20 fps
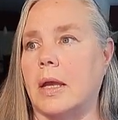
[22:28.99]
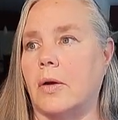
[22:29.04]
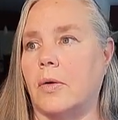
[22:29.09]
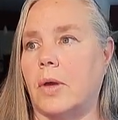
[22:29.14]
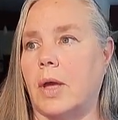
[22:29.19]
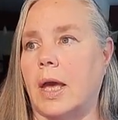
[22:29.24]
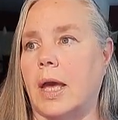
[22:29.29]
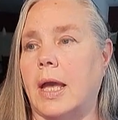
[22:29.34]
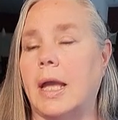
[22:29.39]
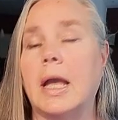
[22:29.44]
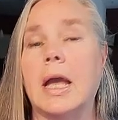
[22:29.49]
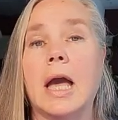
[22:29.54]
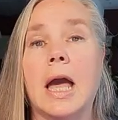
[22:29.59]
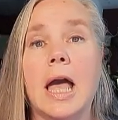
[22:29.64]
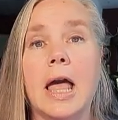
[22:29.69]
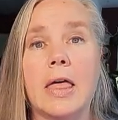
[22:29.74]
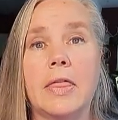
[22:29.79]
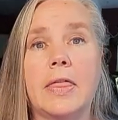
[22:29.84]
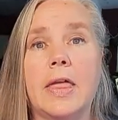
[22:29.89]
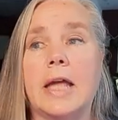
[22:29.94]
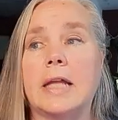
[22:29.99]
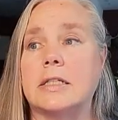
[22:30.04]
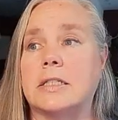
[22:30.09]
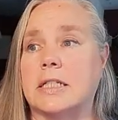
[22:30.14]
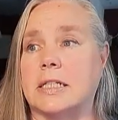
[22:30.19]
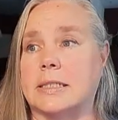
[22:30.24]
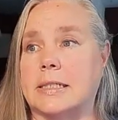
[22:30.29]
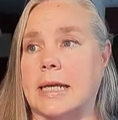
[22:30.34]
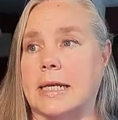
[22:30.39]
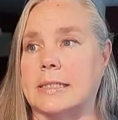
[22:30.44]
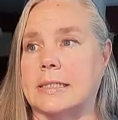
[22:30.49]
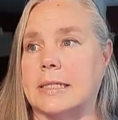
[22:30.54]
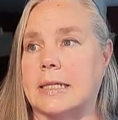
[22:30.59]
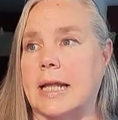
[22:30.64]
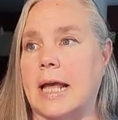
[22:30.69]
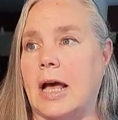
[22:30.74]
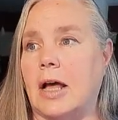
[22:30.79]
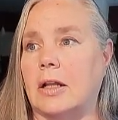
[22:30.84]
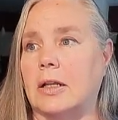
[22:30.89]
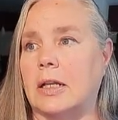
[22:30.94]
Okay, then to test it
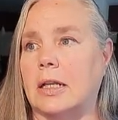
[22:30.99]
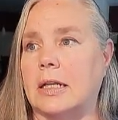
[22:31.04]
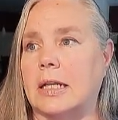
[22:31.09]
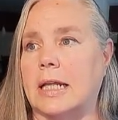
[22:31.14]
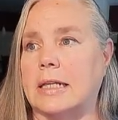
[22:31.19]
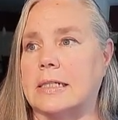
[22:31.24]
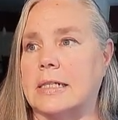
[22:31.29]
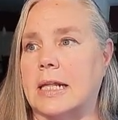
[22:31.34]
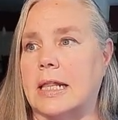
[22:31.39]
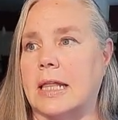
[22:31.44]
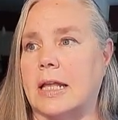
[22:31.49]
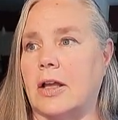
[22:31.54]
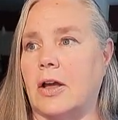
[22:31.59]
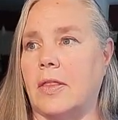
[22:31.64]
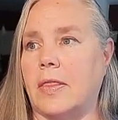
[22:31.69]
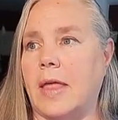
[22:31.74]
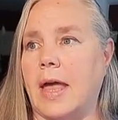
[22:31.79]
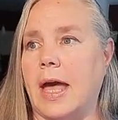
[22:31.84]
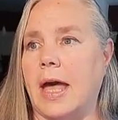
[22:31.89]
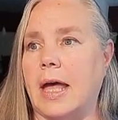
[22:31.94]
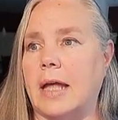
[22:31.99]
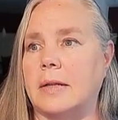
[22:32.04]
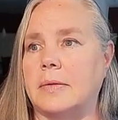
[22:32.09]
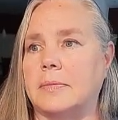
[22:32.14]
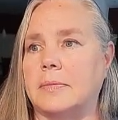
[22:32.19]
out, let's click on that.